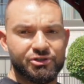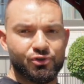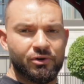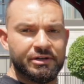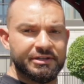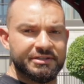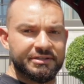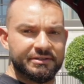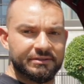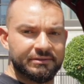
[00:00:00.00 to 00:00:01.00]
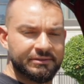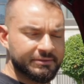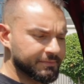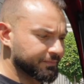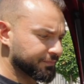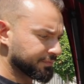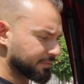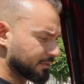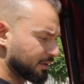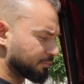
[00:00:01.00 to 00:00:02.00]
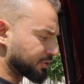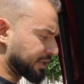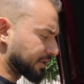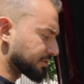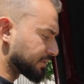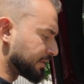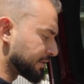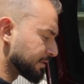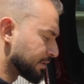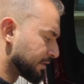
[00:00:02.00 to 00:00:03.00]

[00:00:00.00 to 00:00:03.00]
trunk sill protector here.